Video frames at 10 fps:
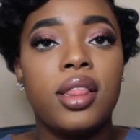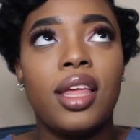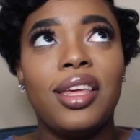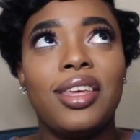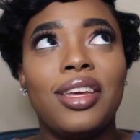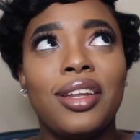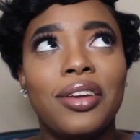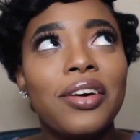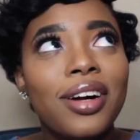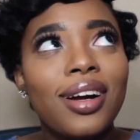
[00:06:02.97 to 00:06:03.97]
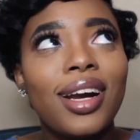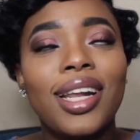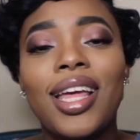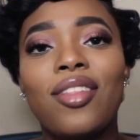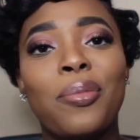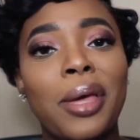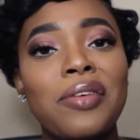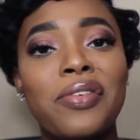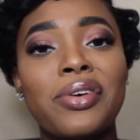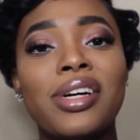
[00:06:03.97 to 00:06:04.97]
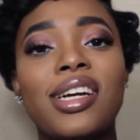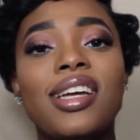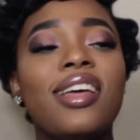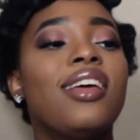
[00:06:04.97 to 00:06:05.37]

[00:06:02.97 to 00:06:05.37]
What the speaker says: Thank you, Lord. I didn't have to pay for it.